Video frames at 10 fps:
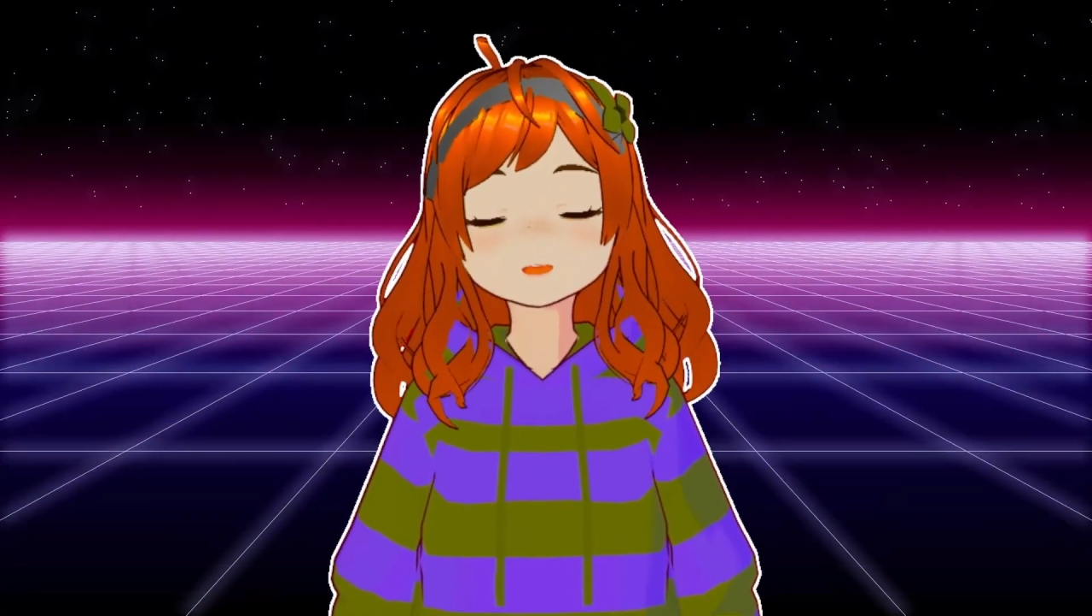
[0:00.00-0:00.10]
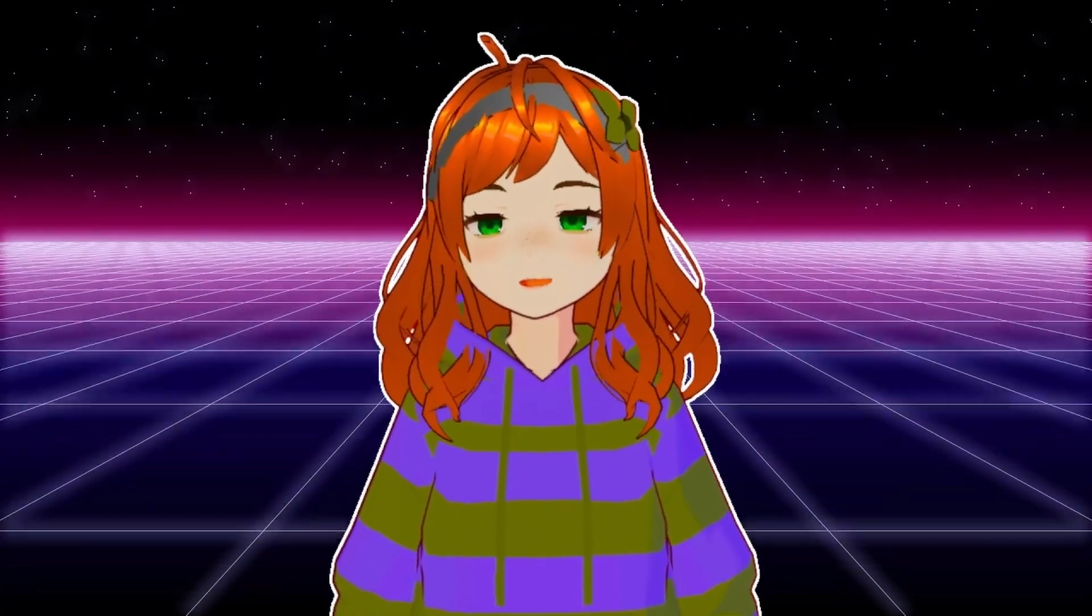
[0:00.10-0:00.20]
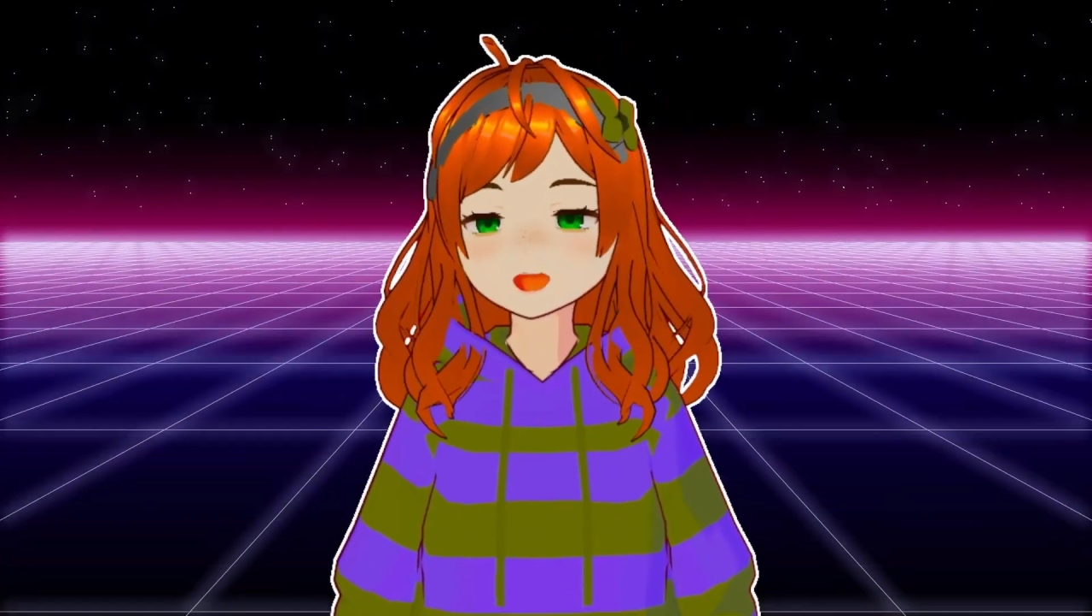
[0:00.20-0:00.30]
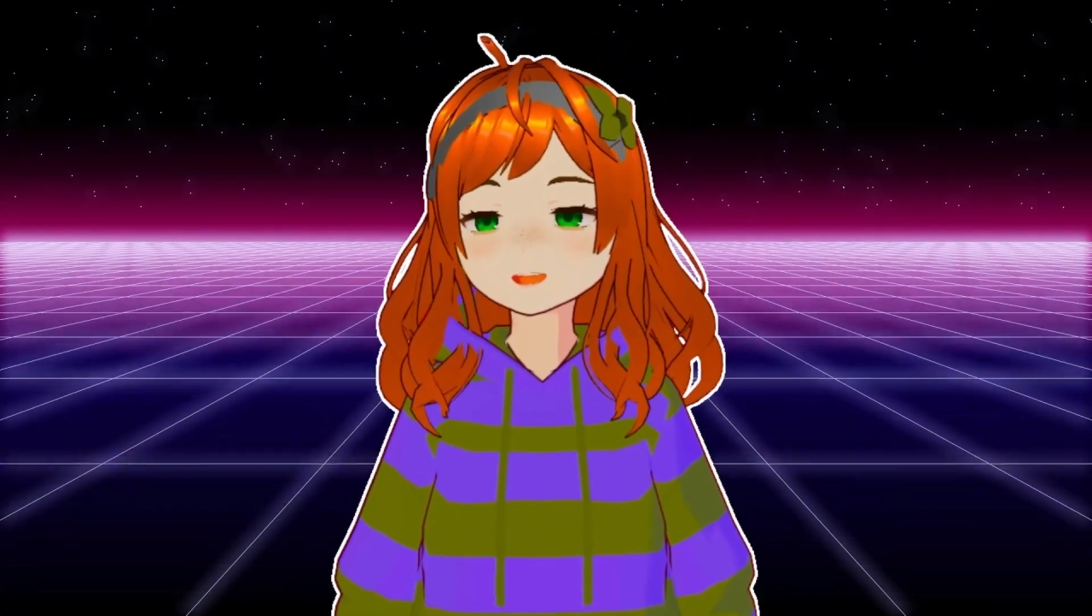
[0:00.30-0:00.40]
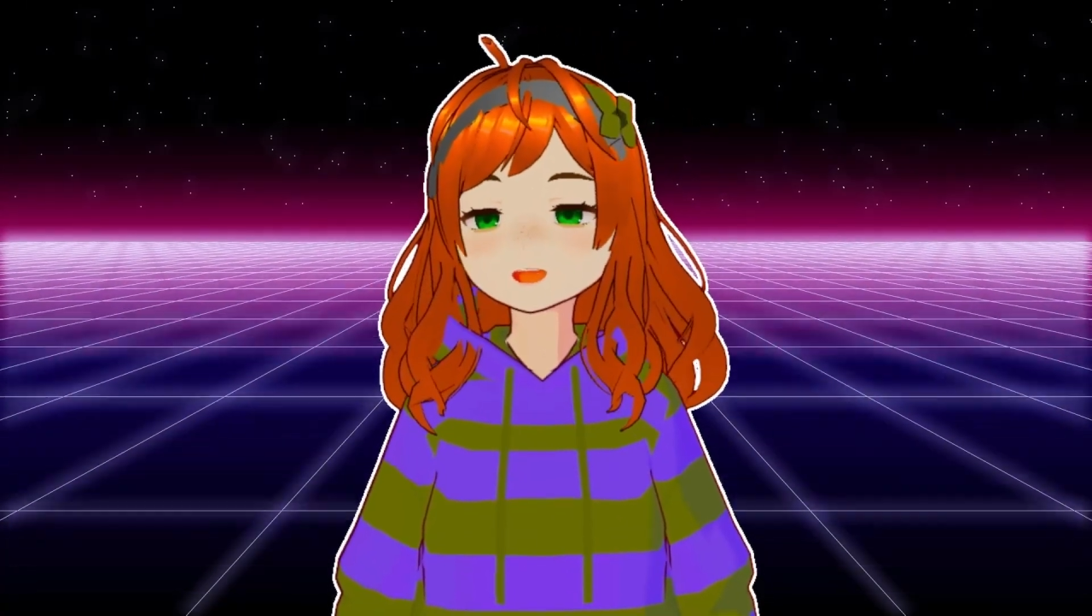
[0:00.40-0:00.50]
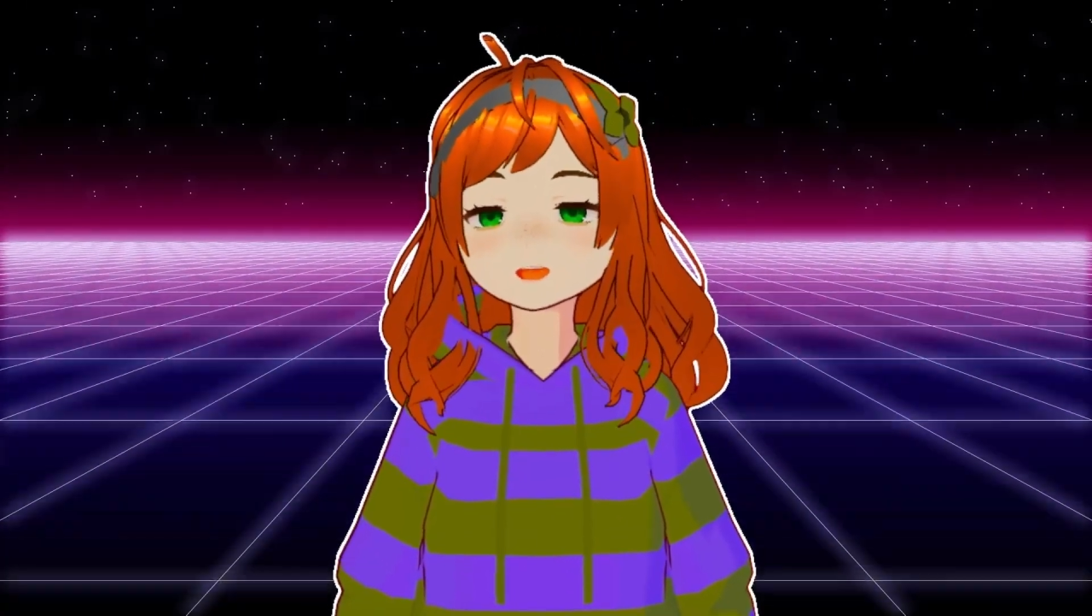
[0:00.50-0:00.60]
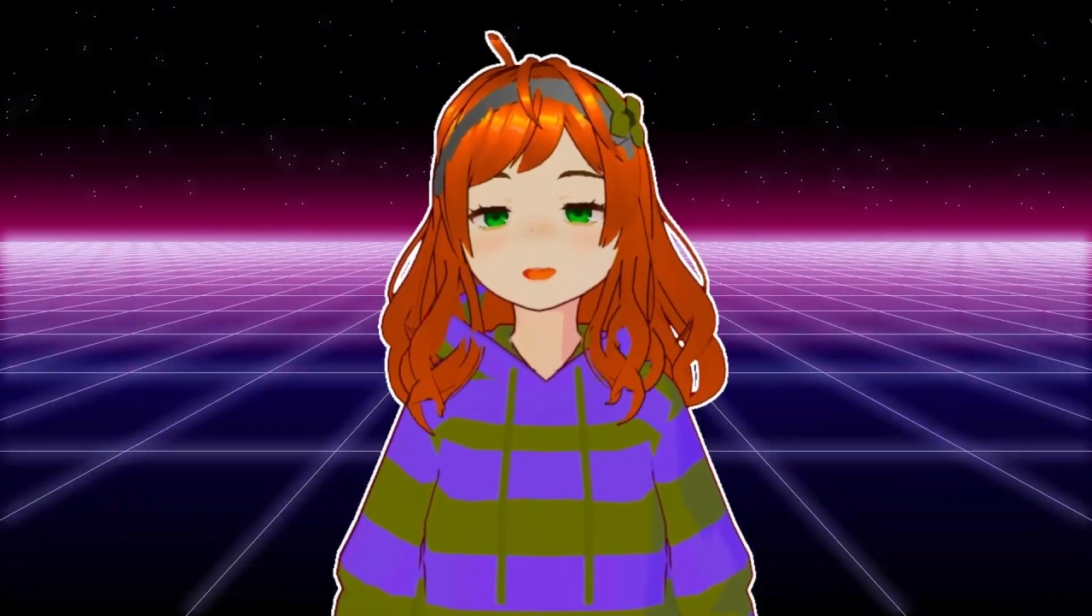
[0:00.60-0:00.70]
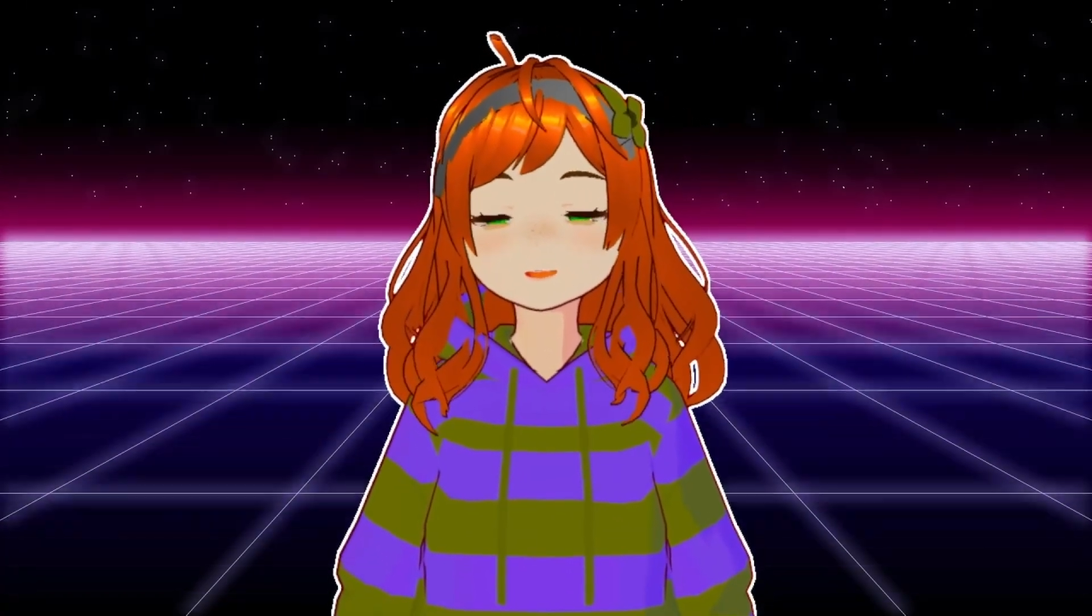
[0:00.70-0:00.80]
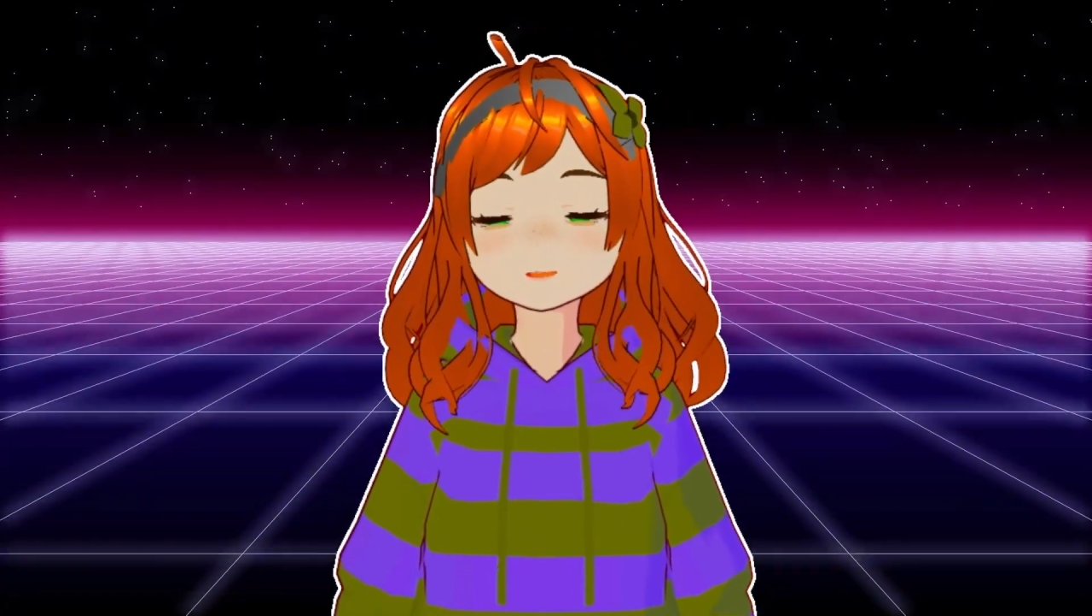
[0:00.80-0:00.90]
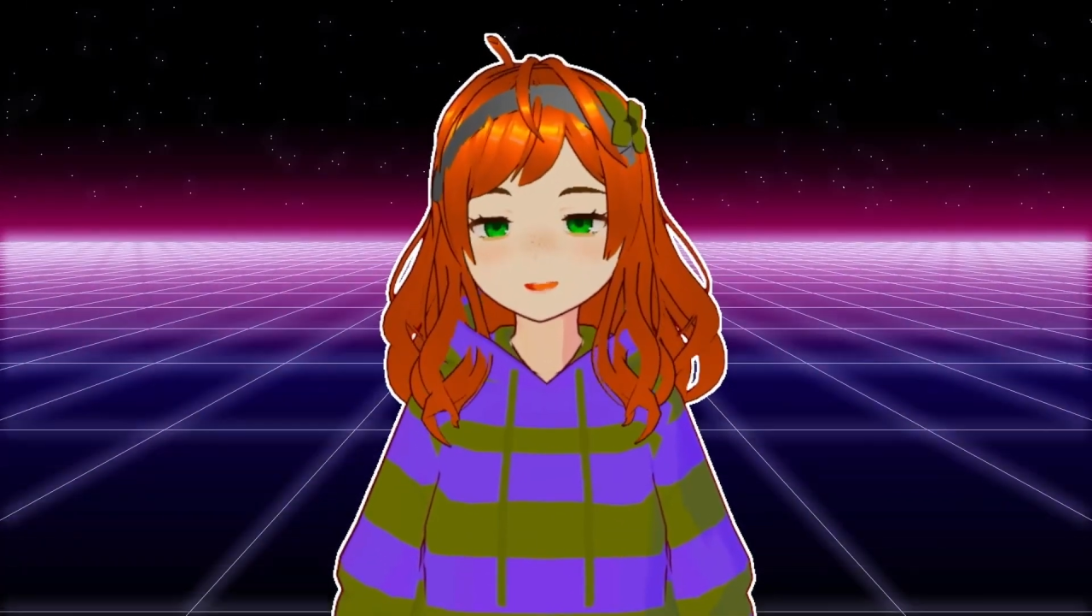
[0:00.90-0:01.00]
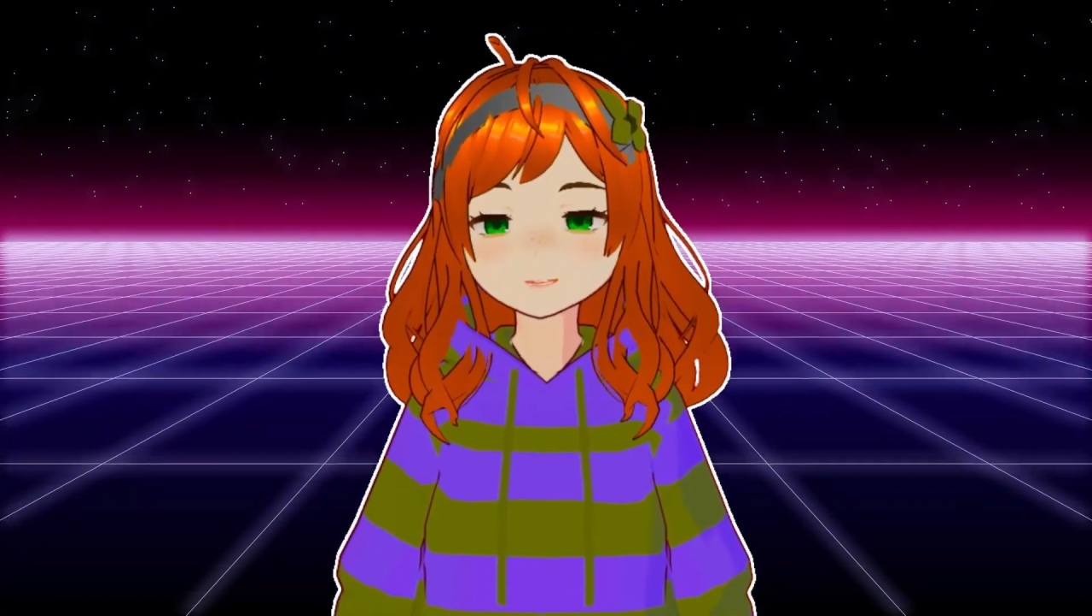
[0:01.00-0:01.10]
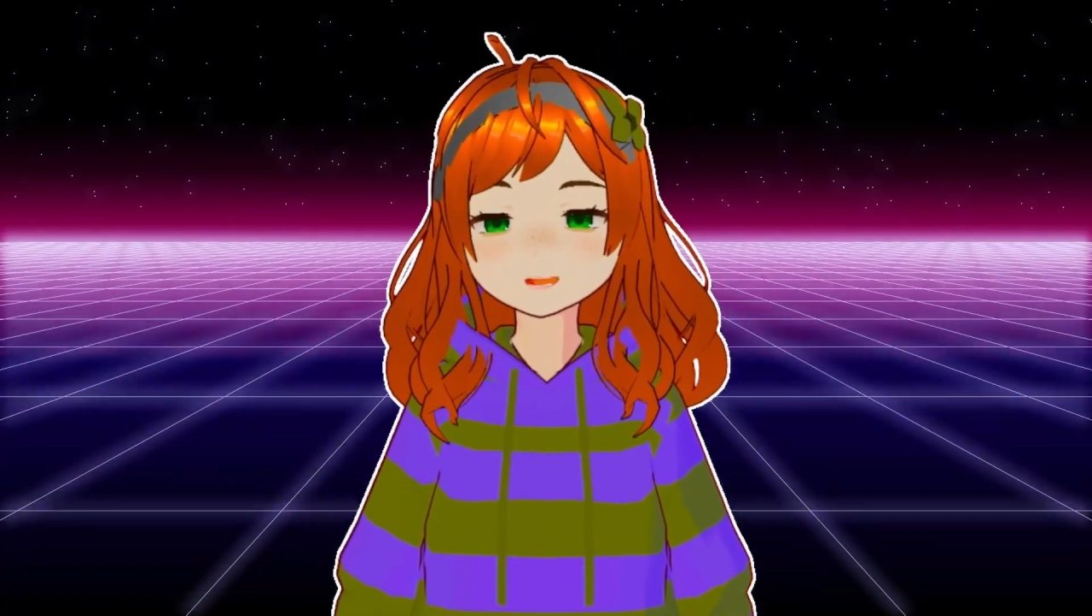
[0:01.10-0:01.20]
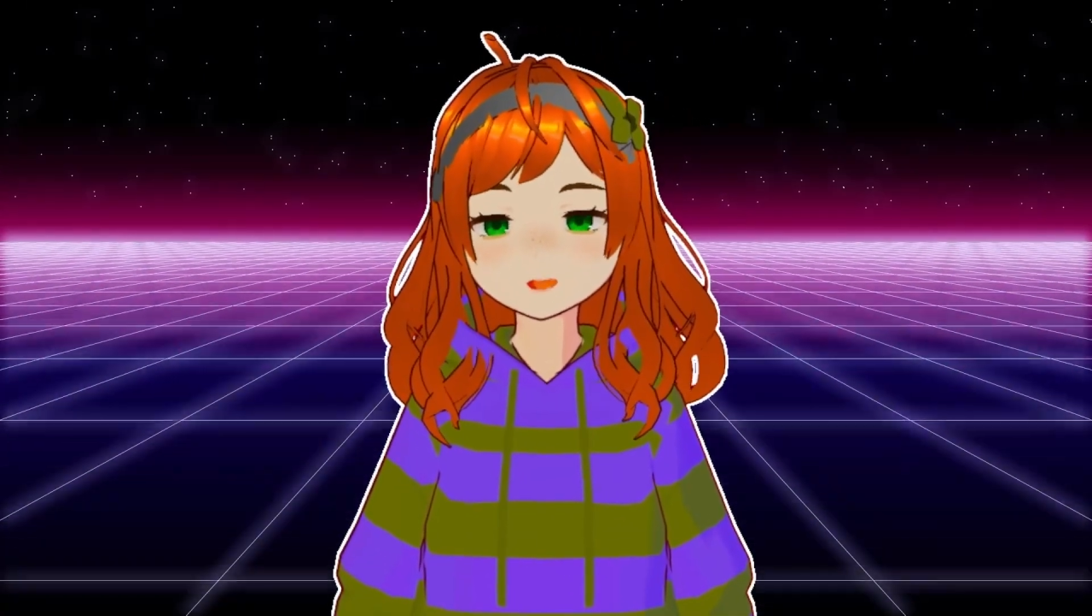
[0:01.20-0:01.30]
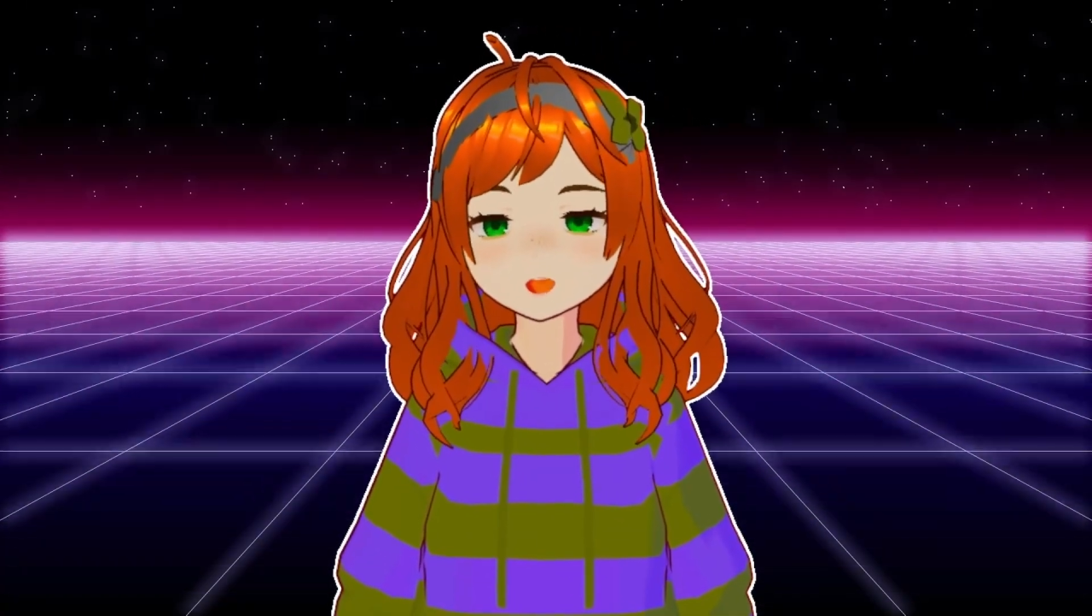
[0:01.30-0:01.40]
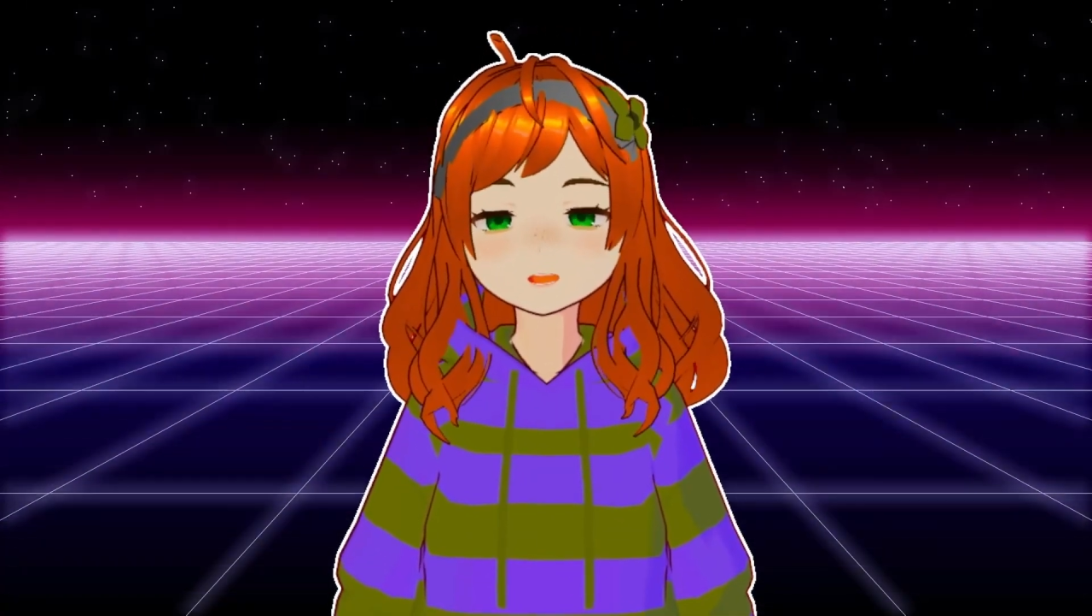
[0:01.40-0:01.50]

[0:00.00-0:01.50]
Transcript: the fact that this sort